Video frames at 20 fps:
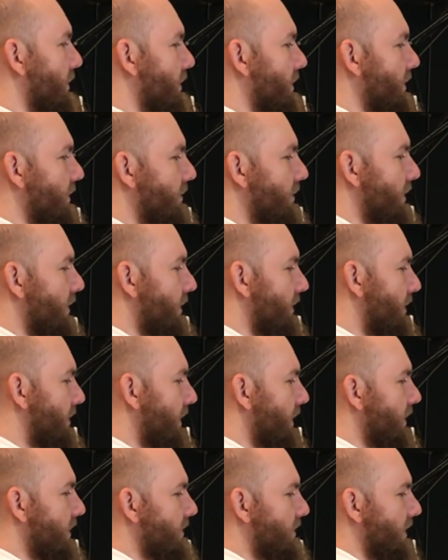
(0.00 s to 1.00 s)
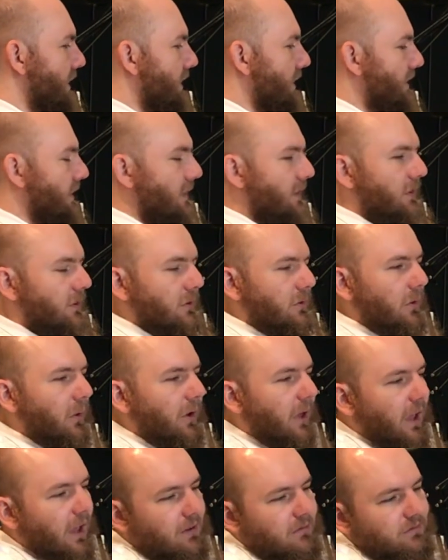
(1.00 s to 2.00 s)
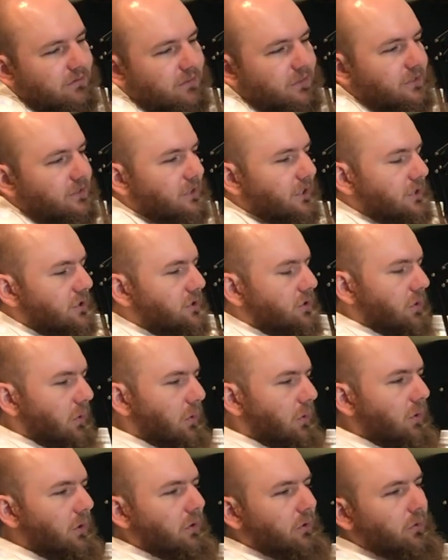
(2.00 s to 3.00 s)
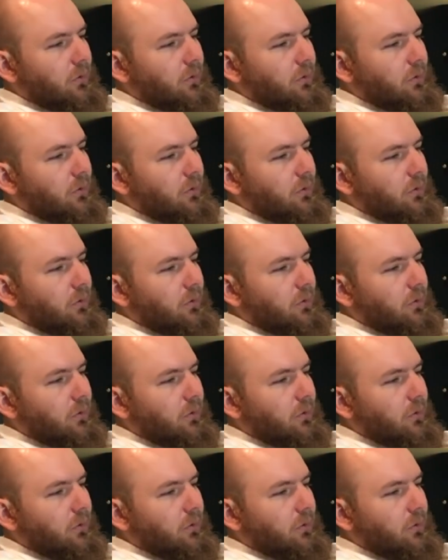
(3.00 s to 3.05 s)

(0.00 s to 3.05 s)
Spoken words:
different things that not have essential oil,